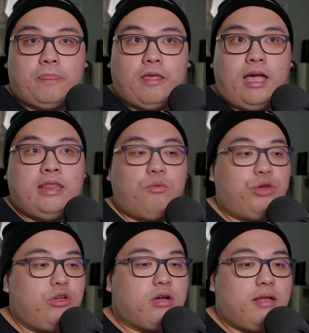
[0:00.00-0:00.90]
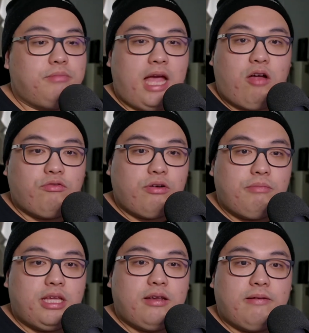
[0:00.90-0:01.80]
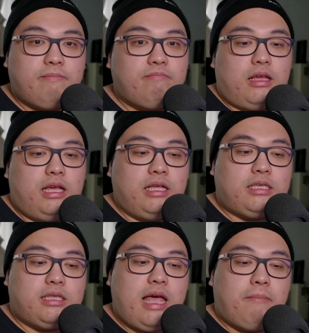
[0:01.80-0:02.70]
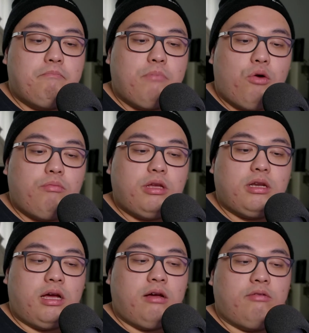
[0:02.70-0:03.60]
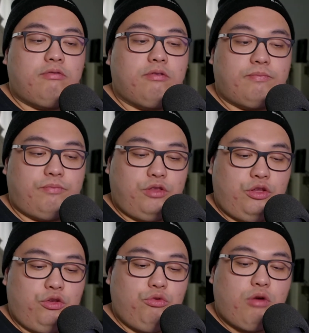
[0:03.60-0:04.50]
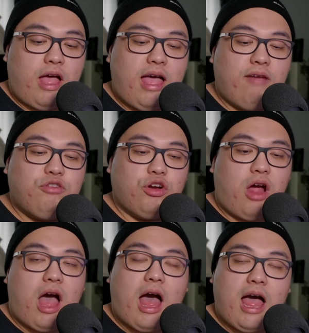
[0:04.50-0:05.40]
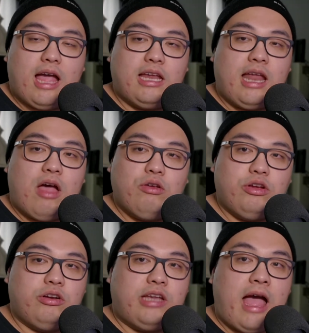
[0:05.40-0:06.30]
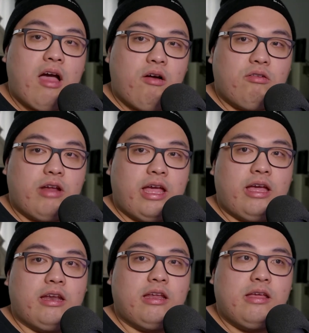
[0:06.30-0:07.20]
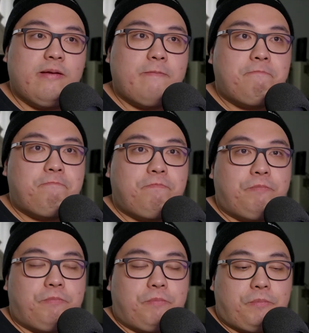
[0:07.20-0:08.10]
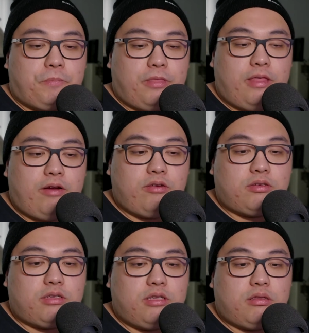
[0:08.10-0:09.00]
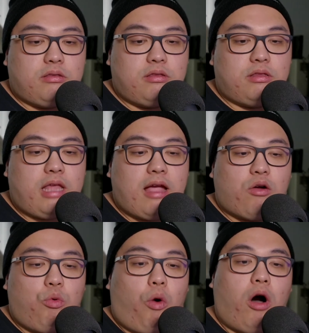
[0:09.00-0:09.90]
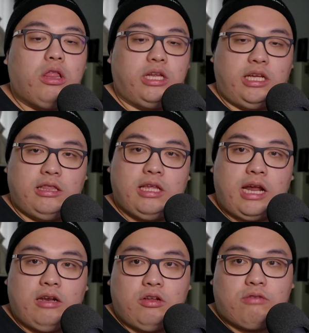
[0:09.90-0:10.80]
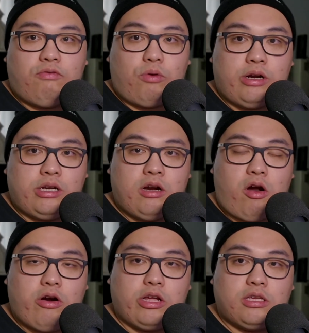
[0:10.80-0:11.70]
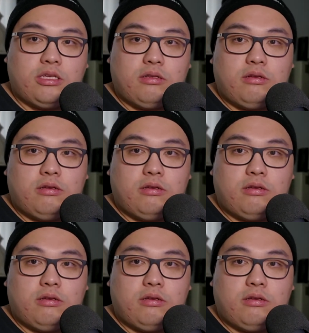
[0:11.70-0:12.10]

And then when you come down from it, it's that moment of you have your high, now you're down, and there's that quality that I look for in an artist.